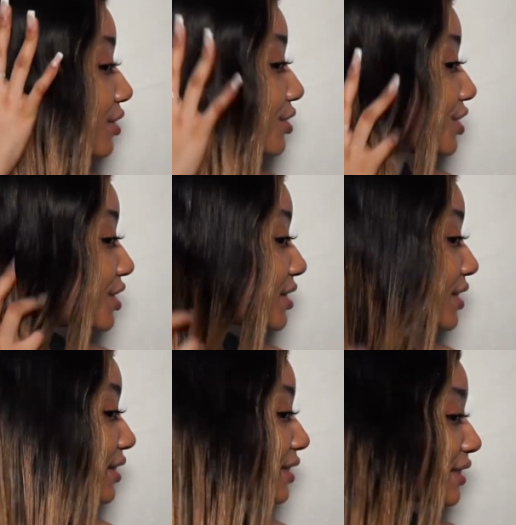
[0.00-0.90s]
Do you
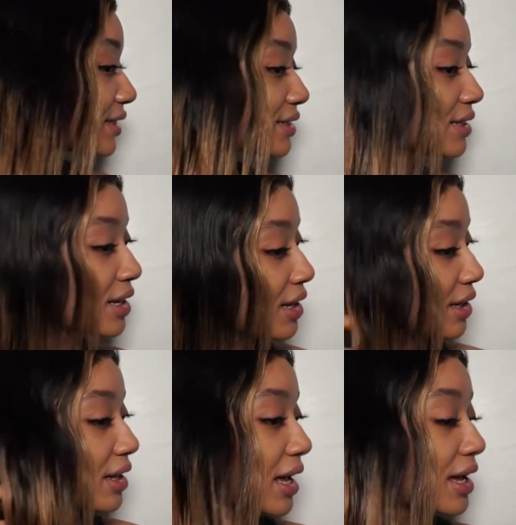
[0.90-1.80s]
see this?
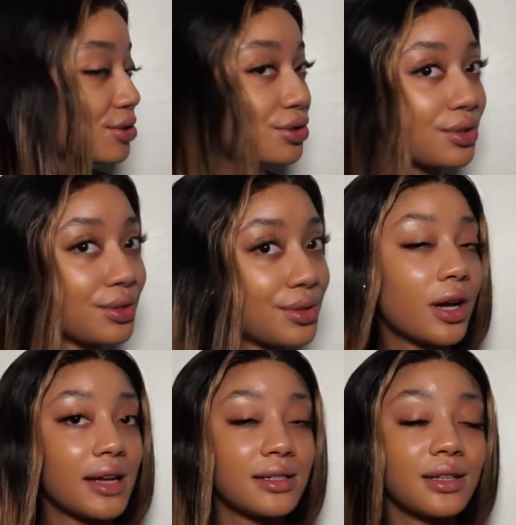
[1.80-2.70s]
The hair's so
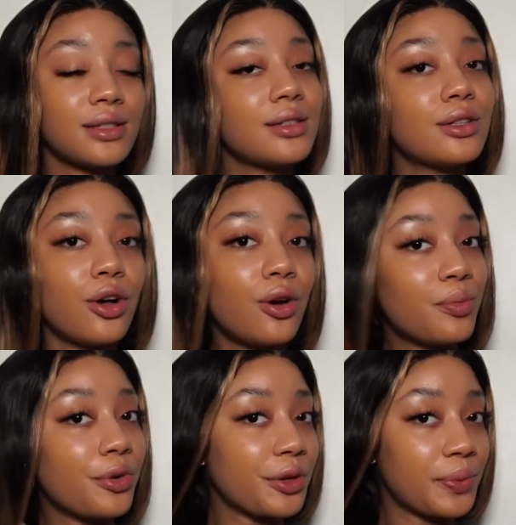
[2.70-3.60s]
guys, this is the
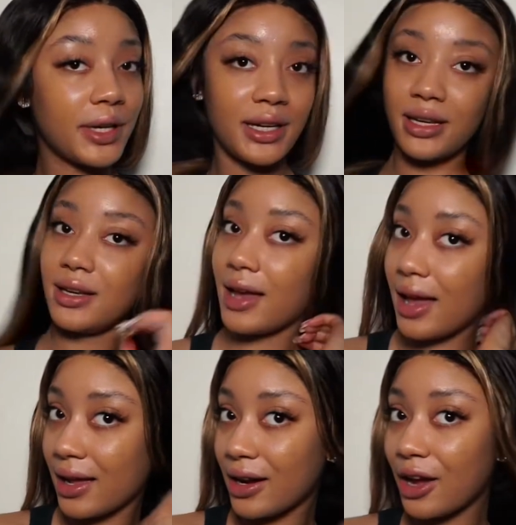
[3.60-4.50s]
ombre wig
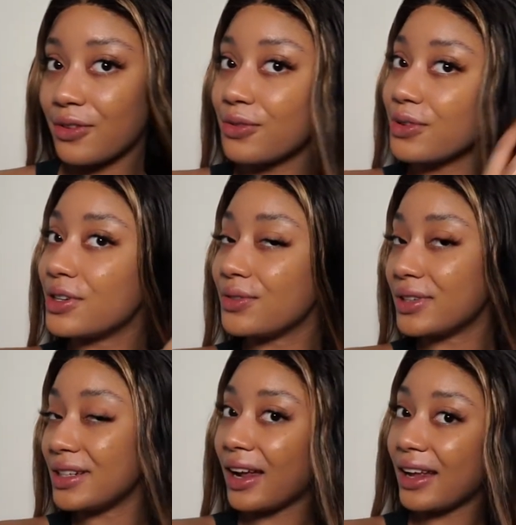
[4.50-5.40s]
and I
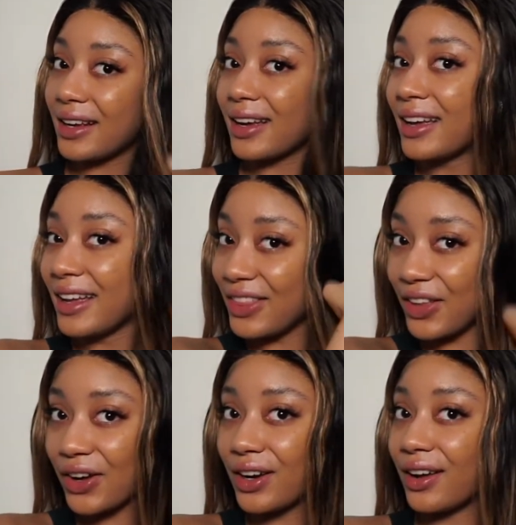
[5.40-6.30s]
really like the
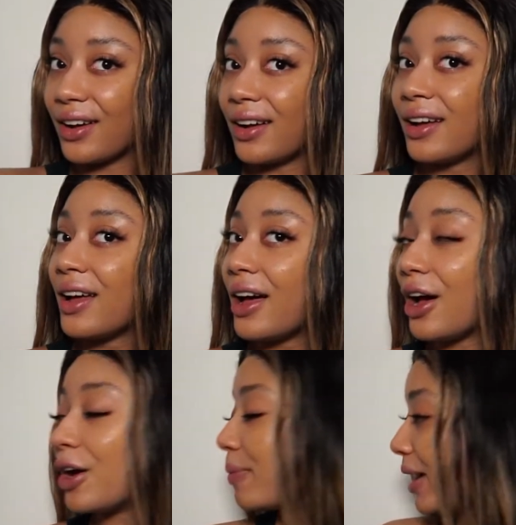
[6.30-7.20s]
colour, and